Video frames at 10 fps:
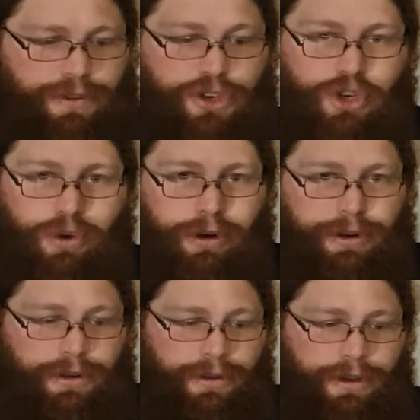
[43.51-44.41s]
short.
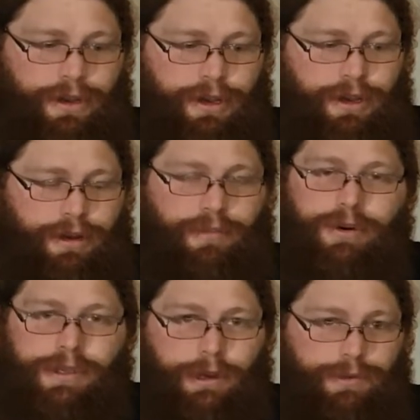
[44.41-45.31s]

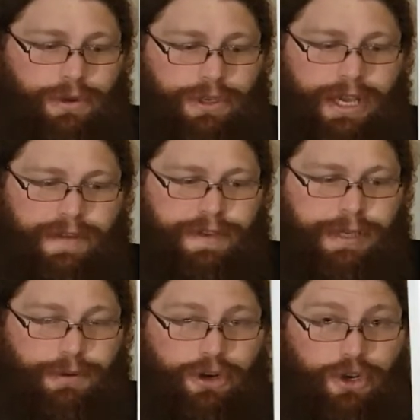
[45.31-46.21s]
Most LARP swords have this
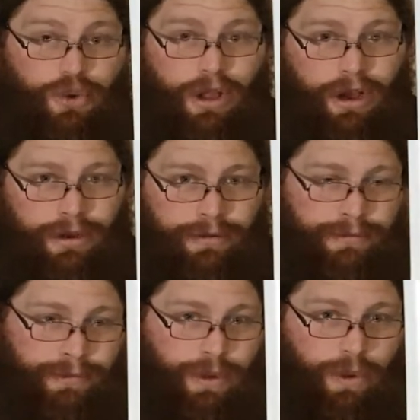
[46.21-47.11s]
part too long.
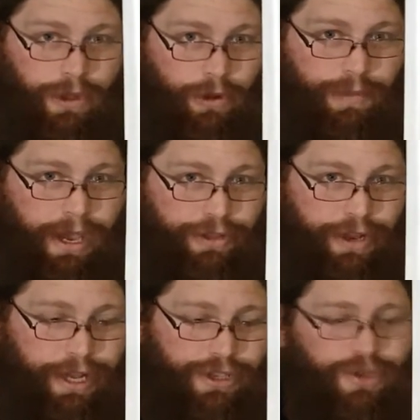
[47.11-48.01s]
We'll go back to
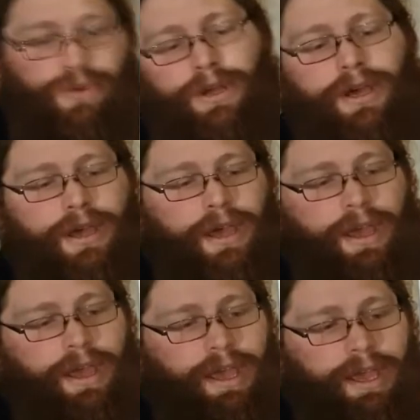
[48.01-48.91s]
that soon.
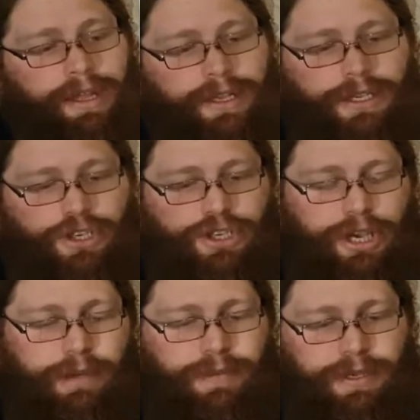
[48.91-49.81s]
This
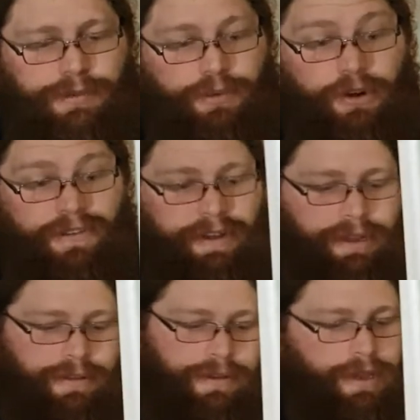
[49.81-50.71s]
shape is perfect.
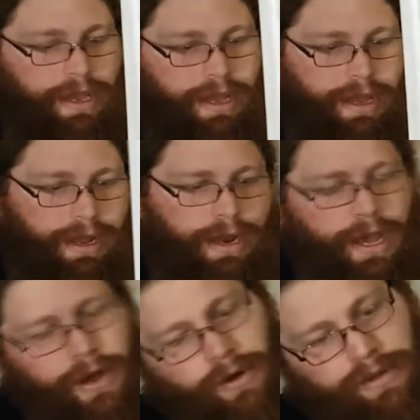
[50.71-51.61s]

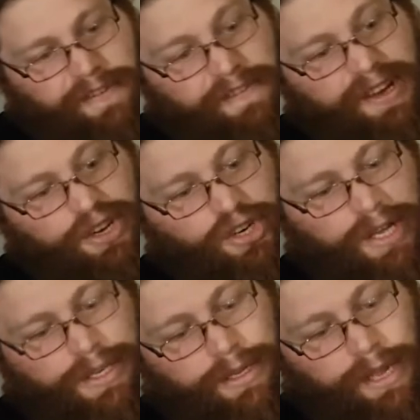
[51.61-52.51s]
Now the finish
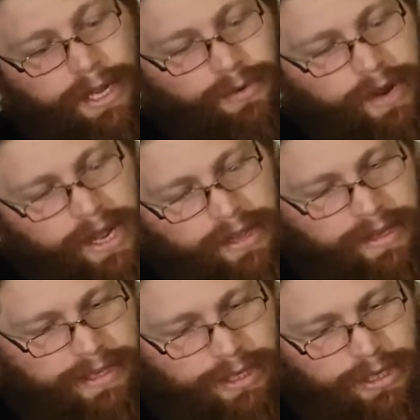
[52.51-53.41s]
isn't that great.
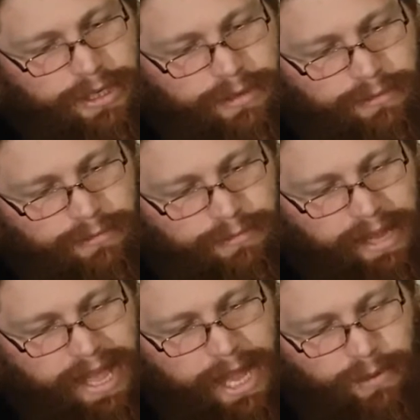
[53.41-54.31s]
It's just
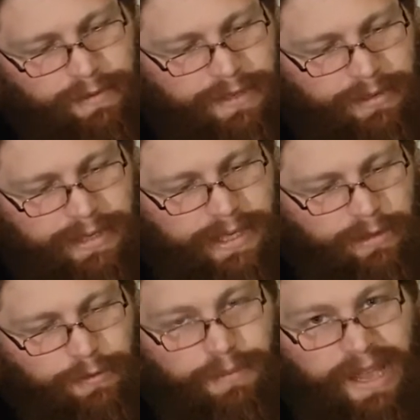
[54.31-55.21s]
black with some
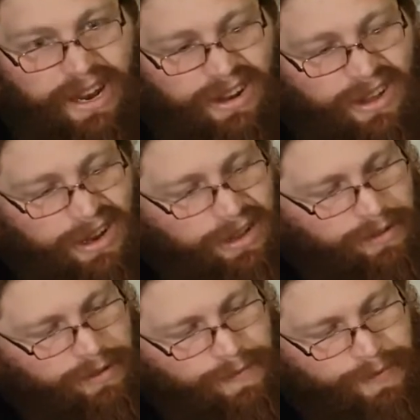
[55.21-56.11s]
silver painted on it,
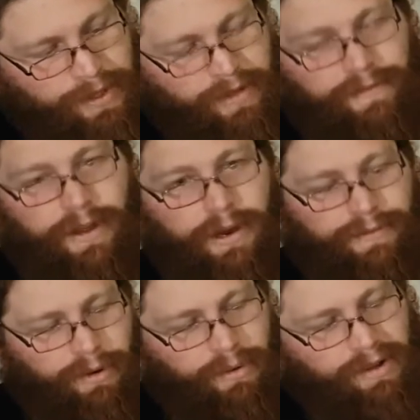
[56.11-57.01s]
very
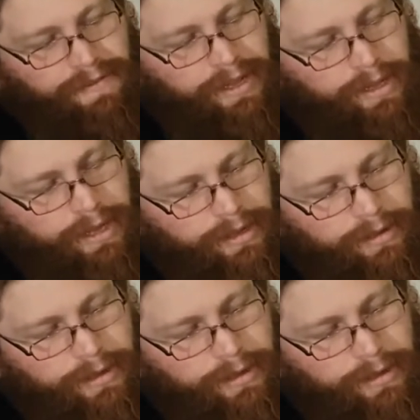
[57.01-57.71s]
roughly. Like,